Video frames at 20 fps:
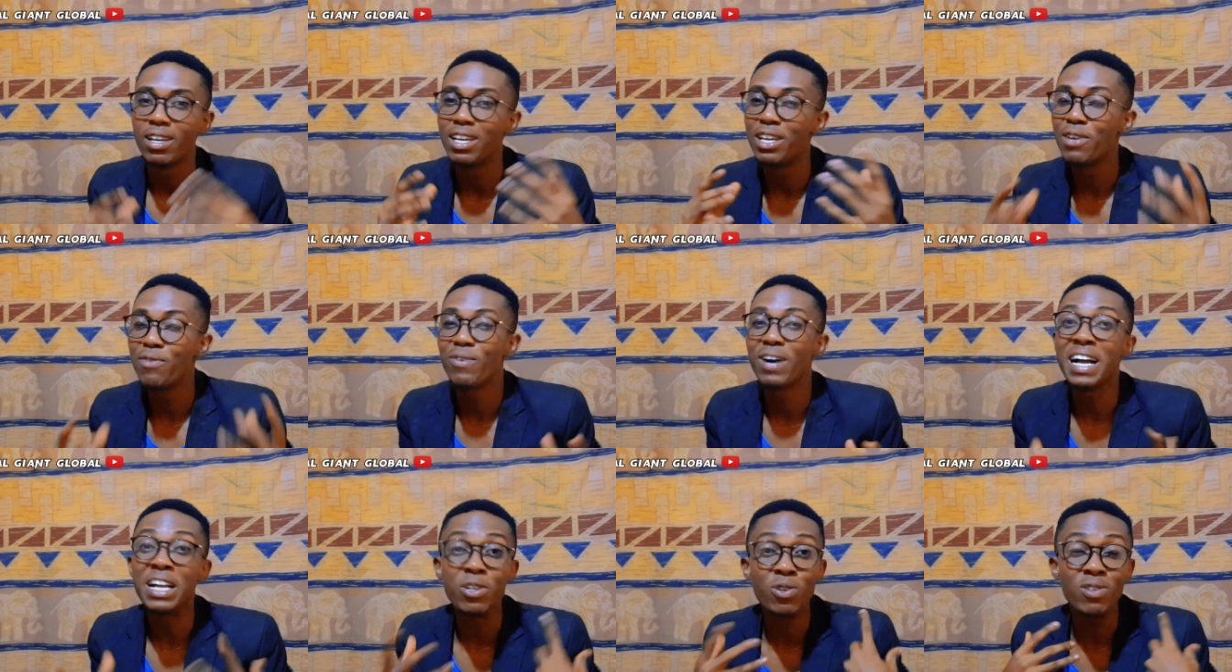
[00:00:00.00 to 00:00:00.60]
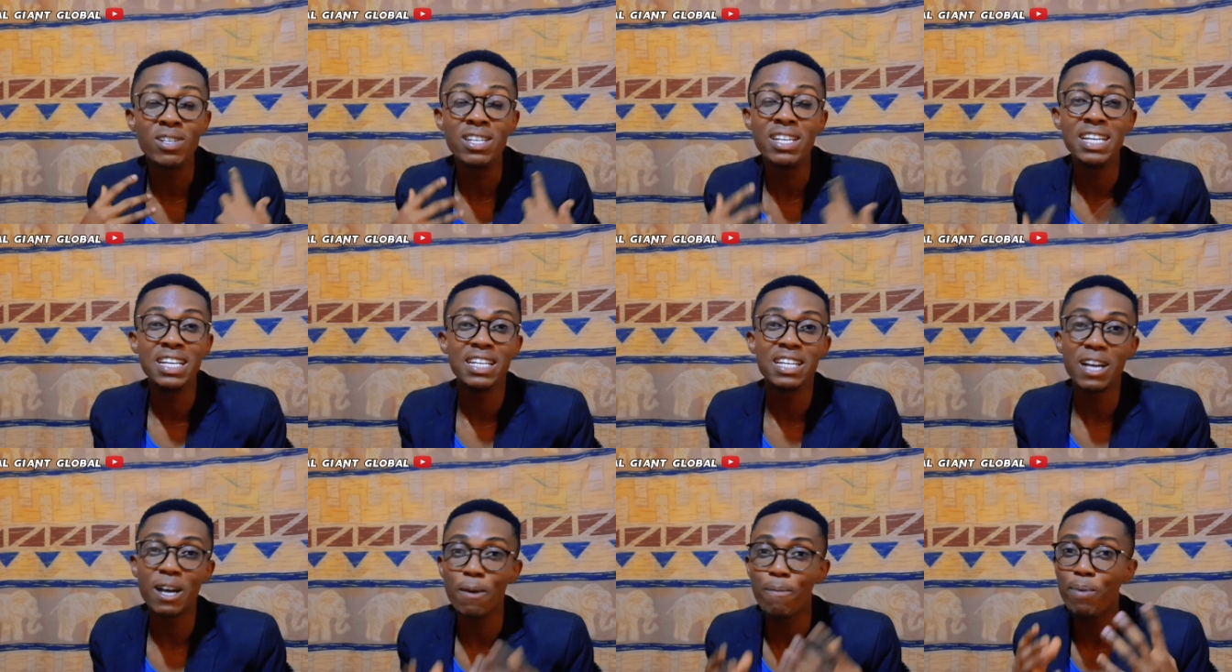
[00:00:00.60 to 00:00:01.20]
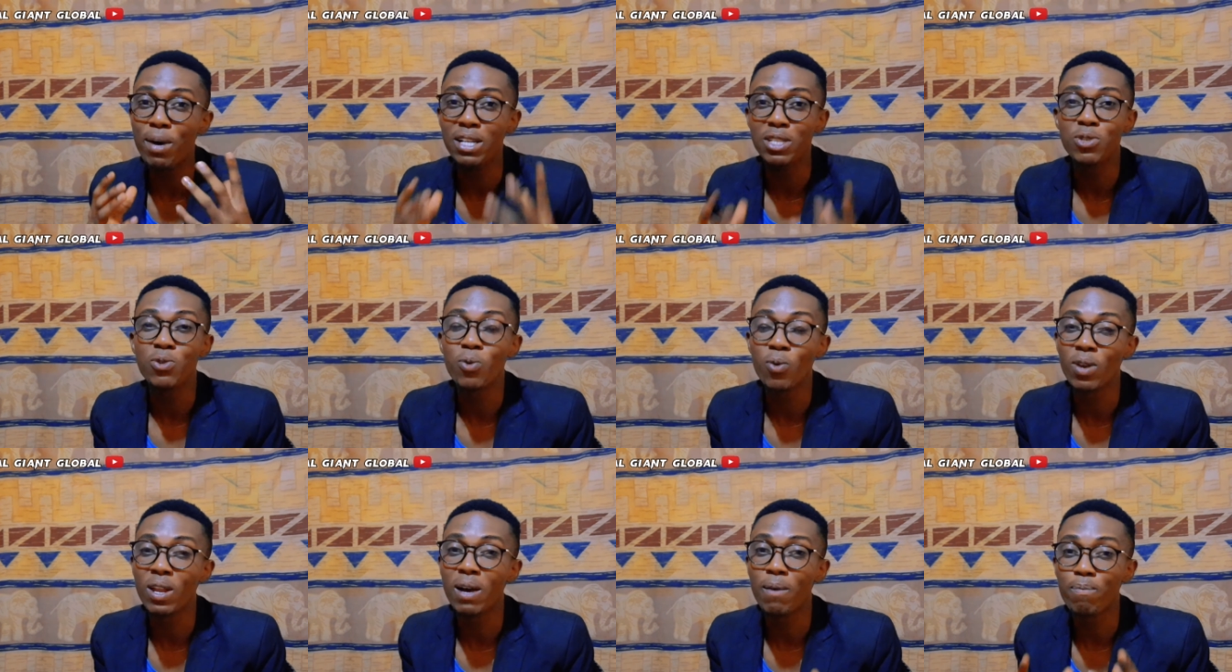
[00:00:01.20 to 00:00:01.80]
If I don't need a
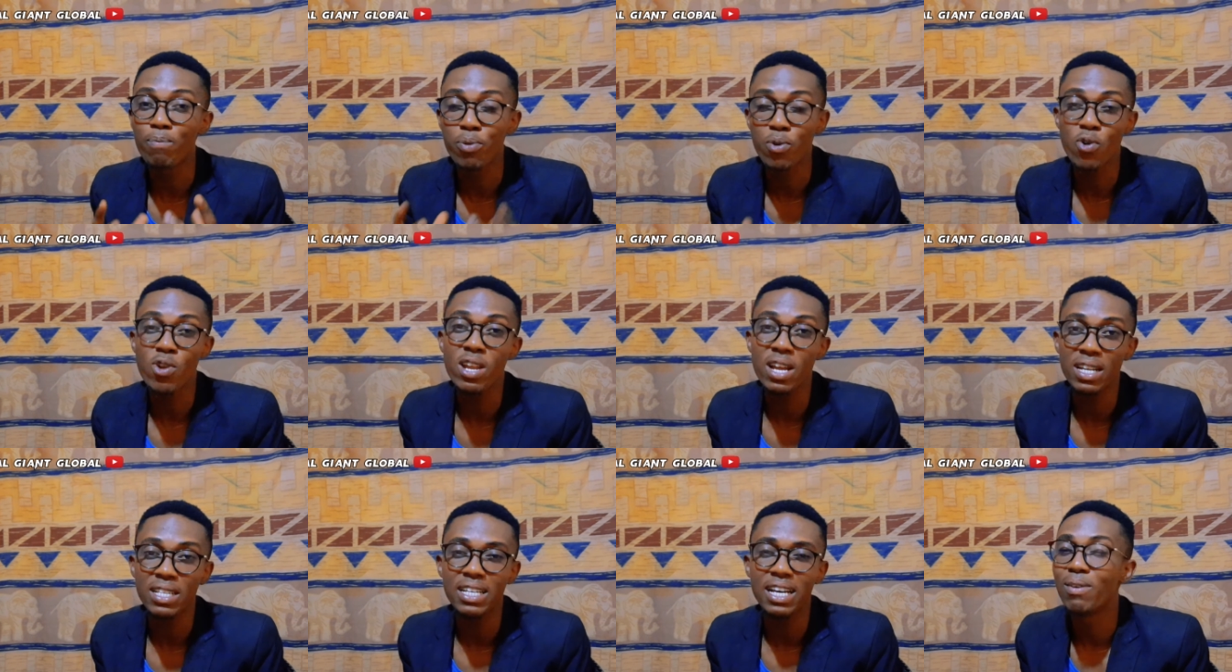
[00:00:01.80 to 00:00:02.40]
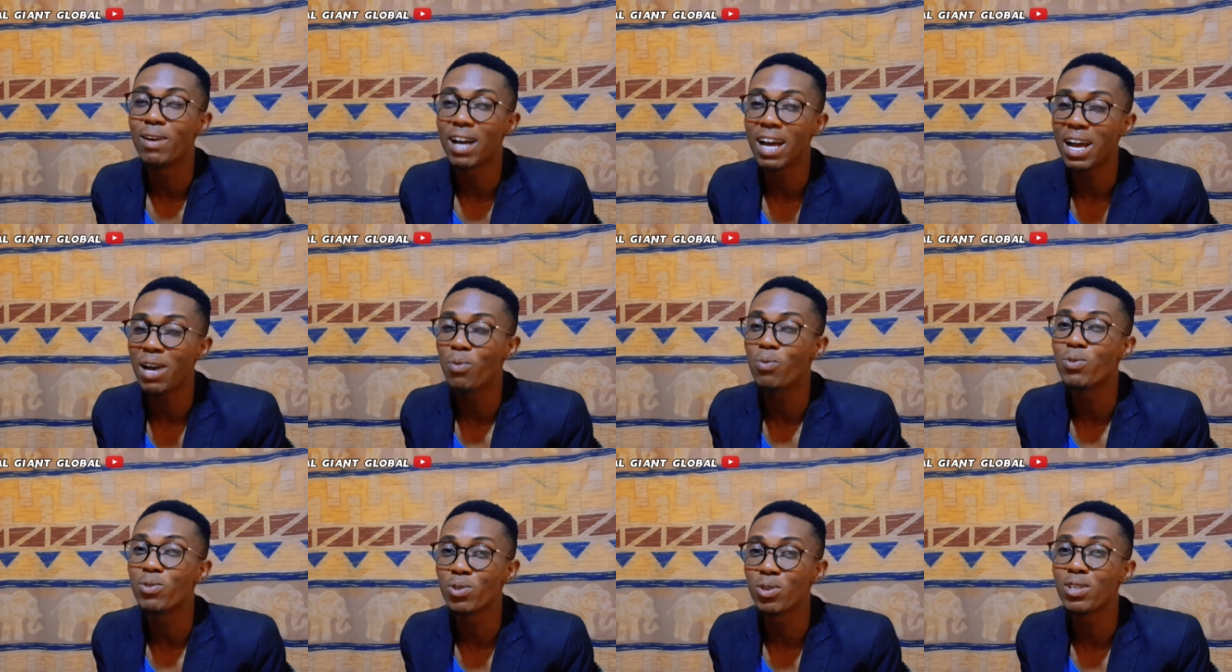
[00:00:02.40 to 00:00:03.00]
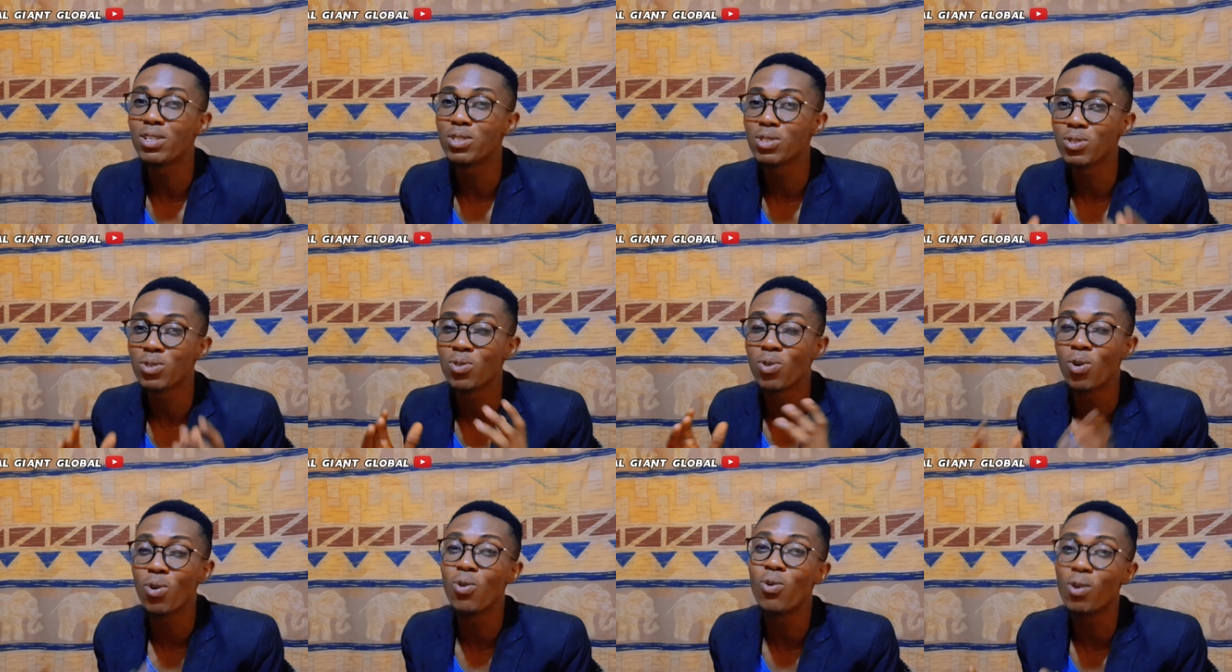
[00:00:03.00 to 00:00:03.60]
particular product, I will not
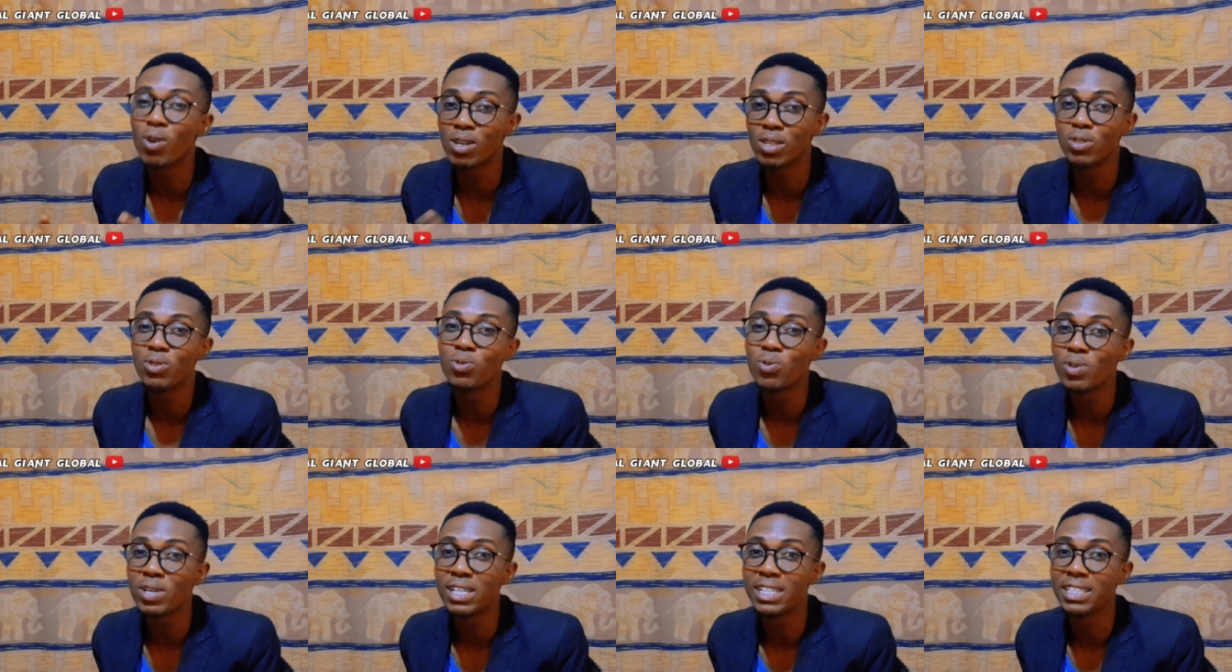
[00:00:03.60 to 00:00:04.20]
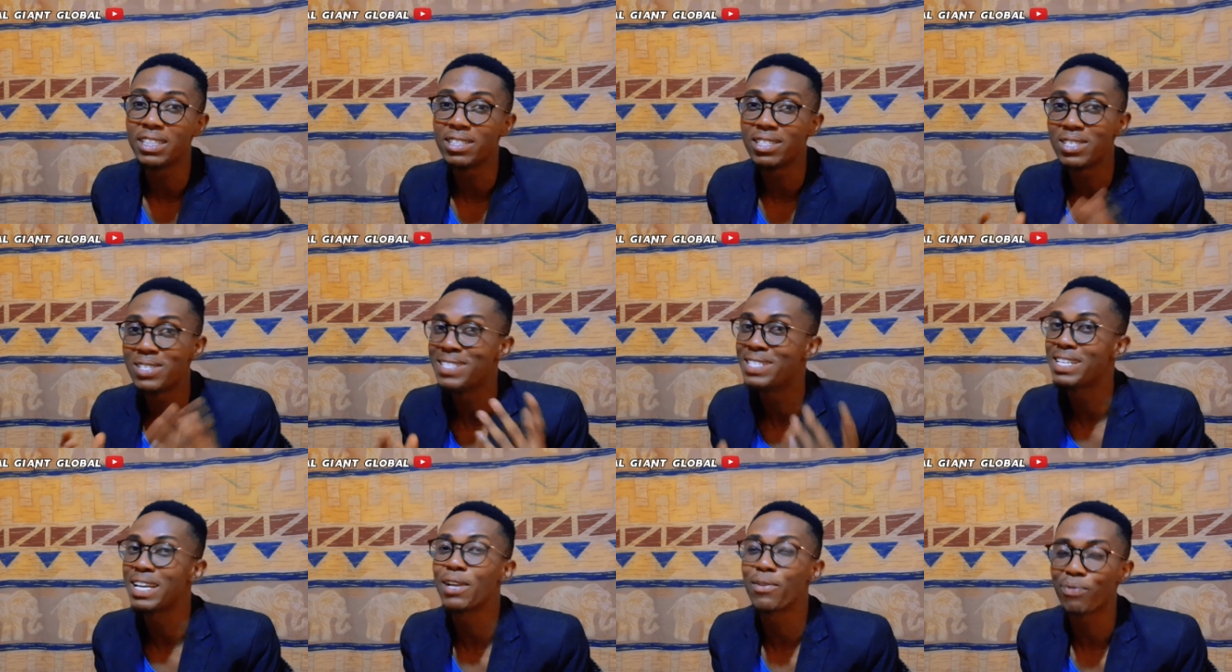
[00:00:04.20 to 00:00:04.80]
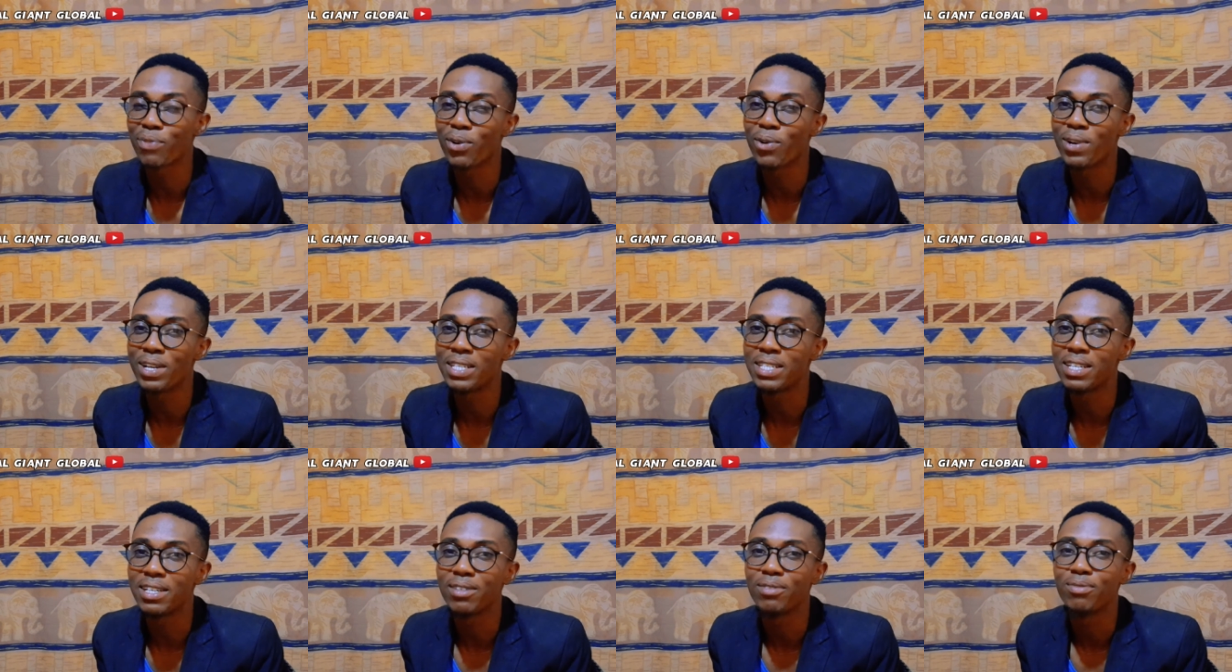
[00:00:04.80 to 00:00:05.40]
go on Google to search for it.